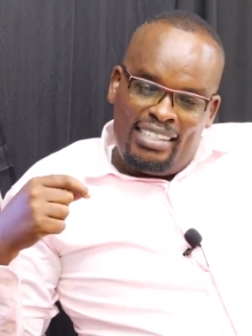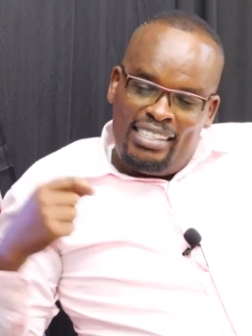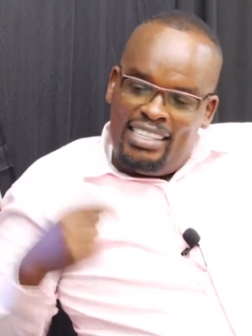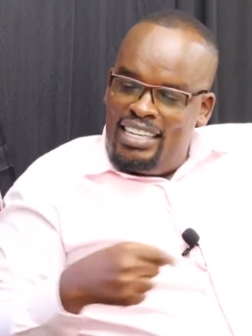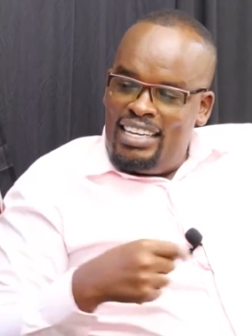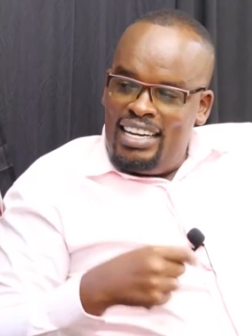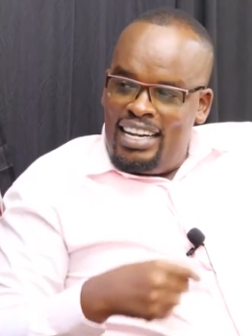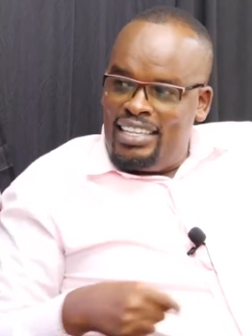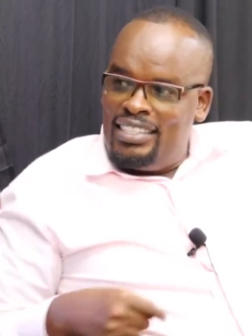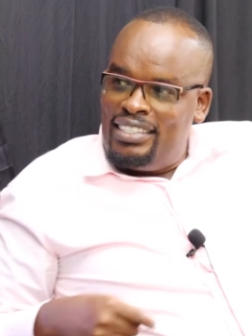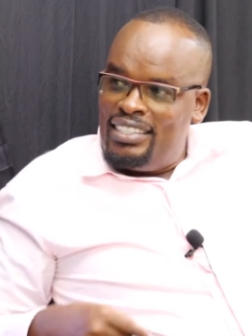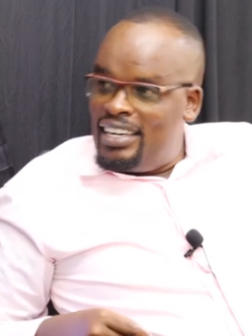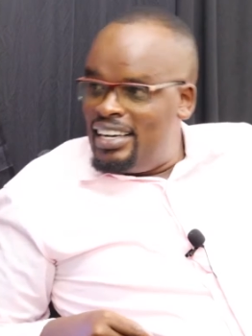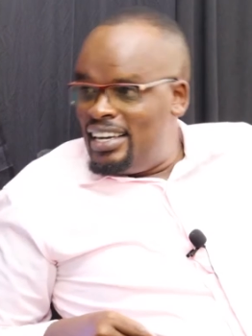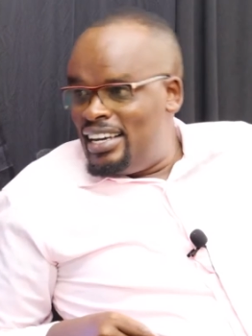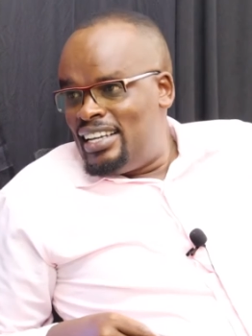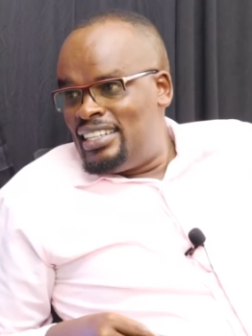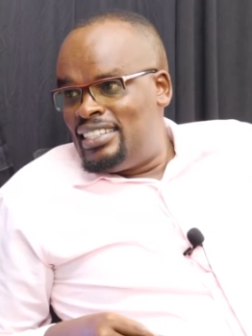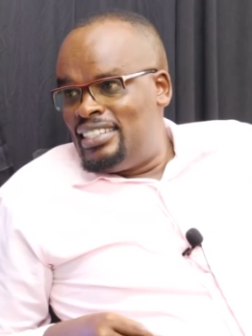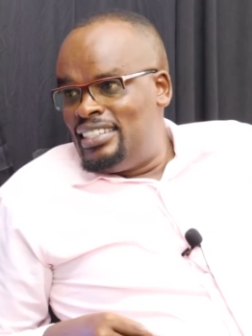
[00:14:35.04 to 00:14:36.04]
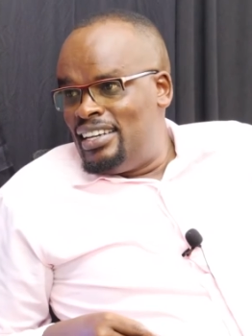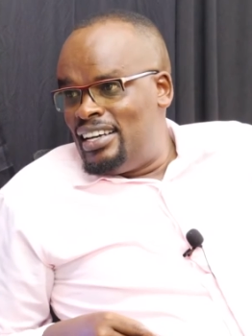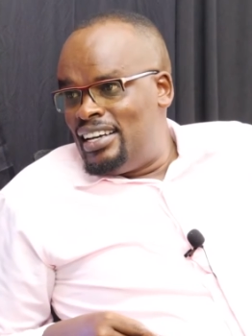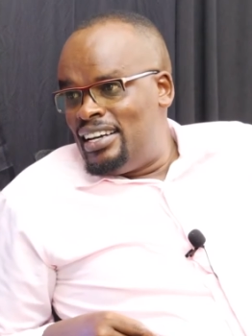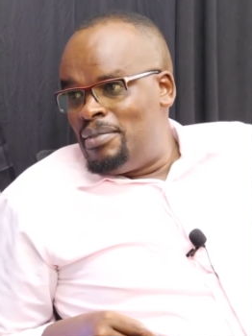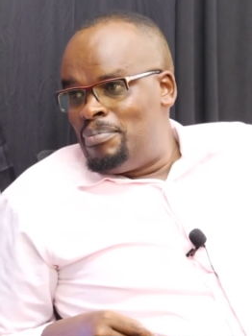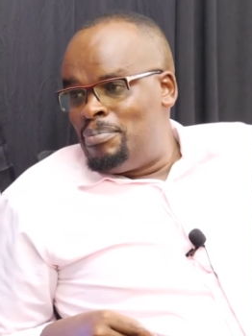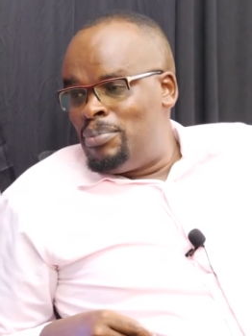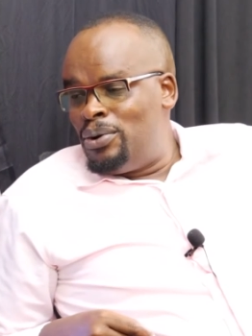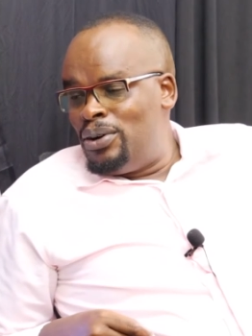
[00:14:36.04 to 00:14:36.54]
teenage
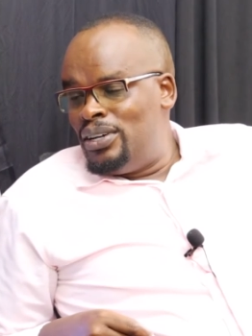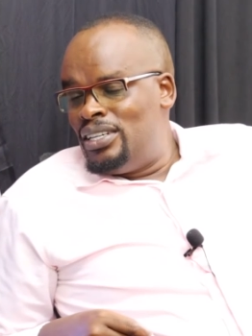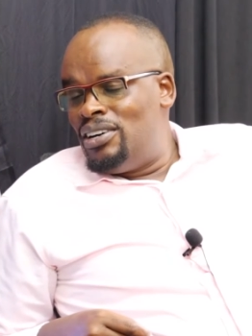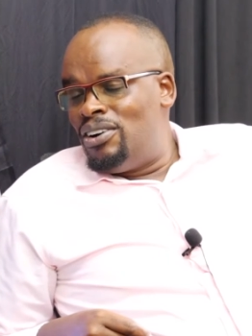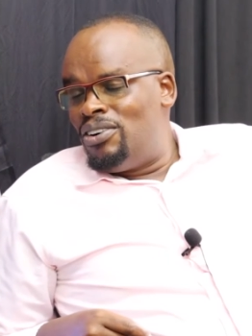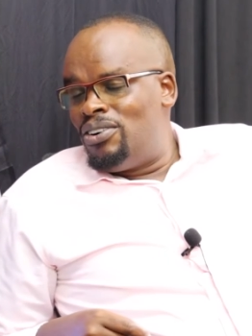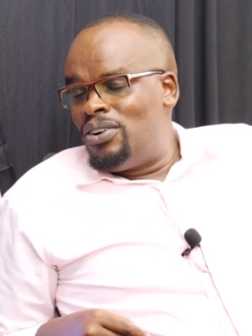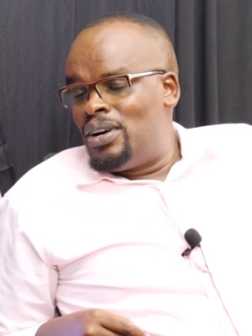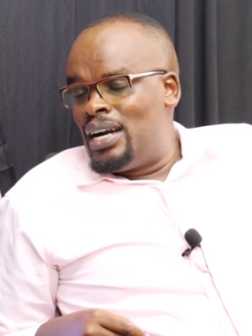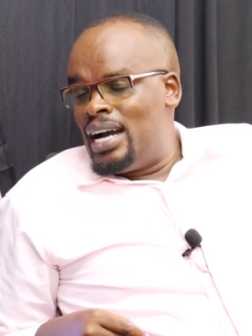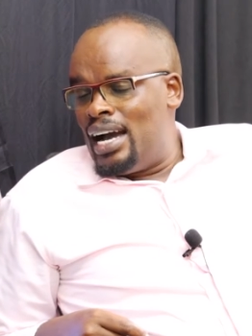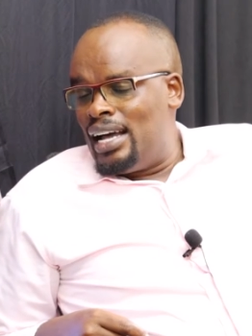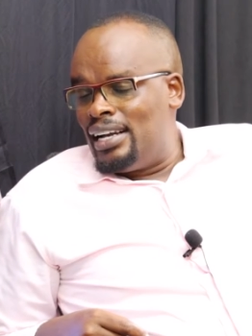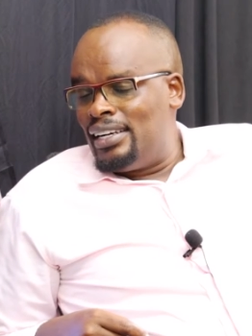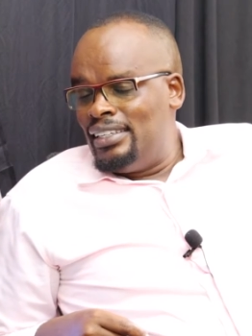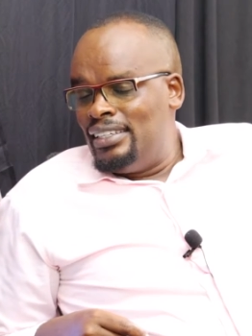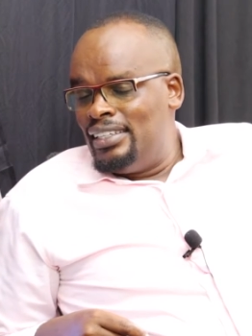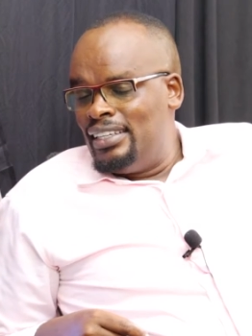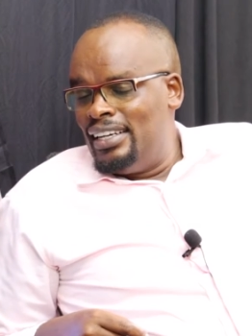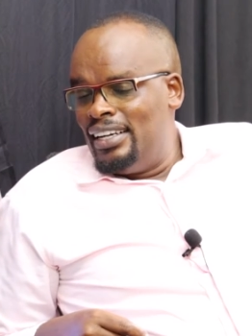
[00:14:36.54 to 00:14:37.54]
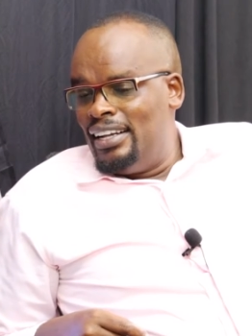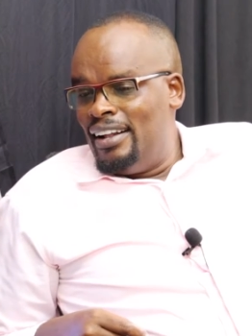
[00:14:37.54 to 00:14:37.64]
boy or girl,